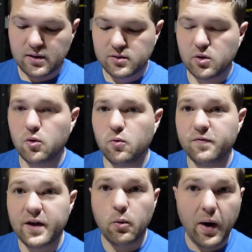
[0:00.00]
So
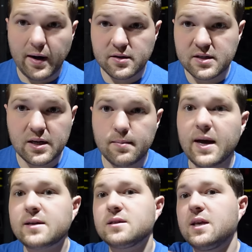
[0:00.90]
via wireless
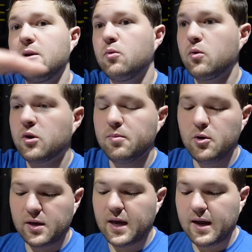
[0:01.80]
DMX, they will
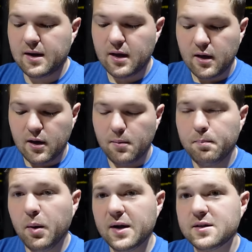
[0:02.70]
communicate,
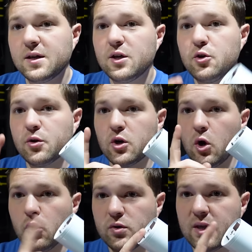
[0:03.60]
but you can
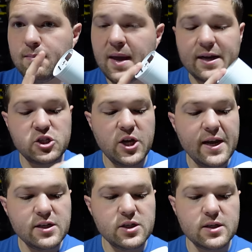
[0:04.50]
only make
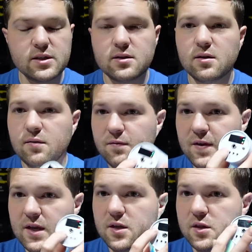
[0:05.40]
changes
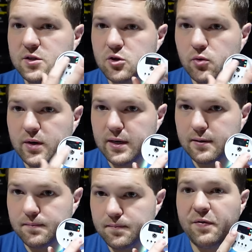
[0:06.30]
via the screen.
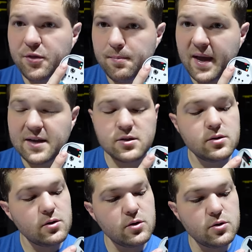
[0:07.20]
With the
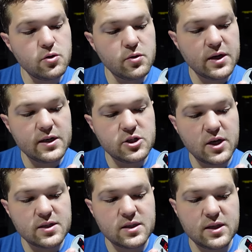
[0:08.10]
master, you can
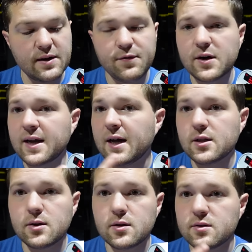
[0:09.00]
adjust the different
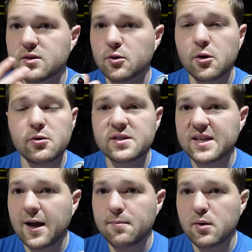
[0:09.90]
colors or go to
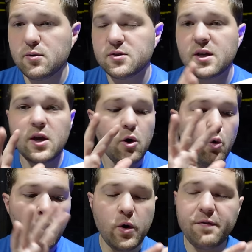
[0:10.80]
sound modes
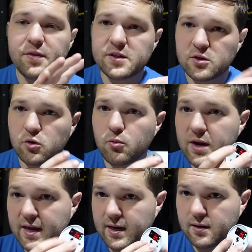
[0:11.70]
with the
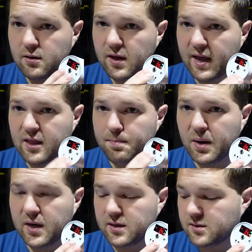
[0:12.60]
screen and the
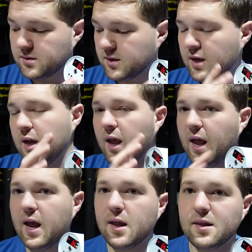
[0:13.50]
buttons,
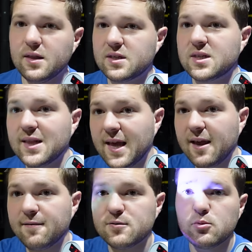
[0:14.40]
and the
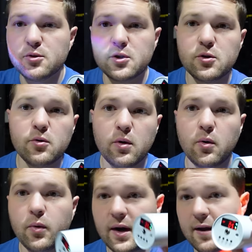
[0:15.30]
slaves will do
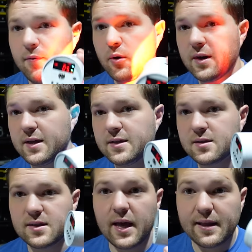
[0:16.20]
whatever it
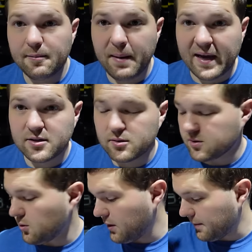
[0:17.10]
is that the master
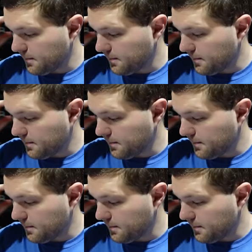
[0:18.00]
is doing.